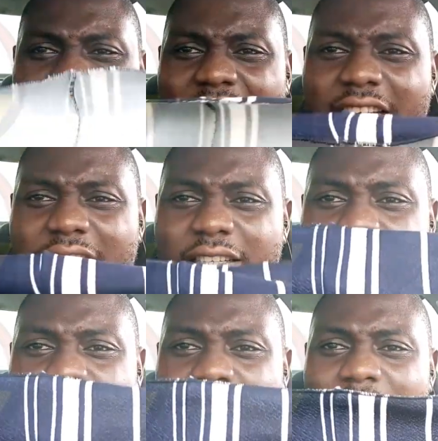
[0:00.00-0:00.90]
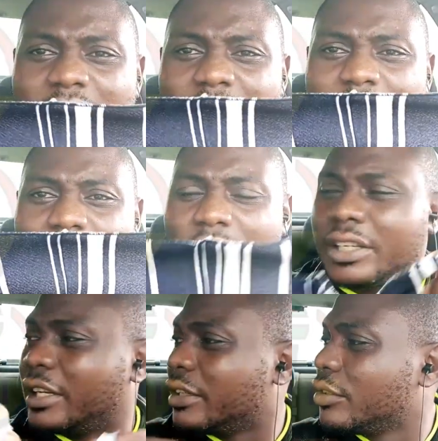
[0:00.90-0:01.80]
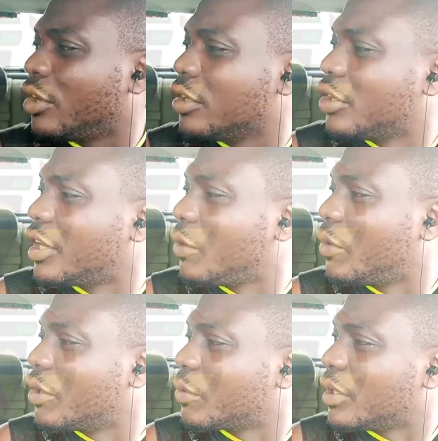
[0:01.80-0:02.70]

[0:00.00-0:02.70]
naira. Okay. Don't the other one